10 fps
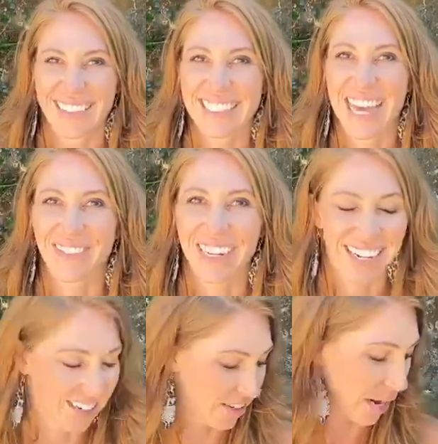what's
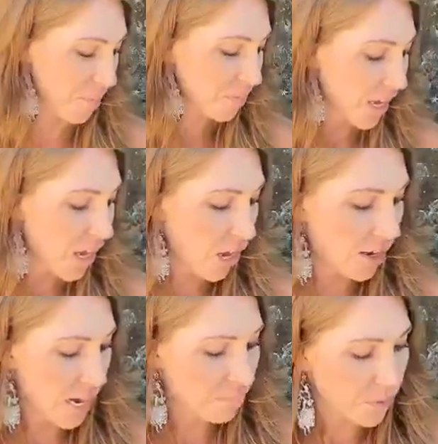happening under there.
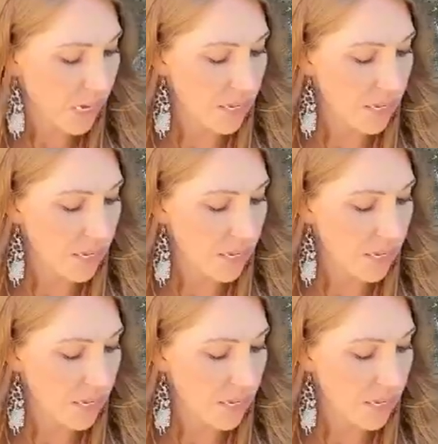Okay,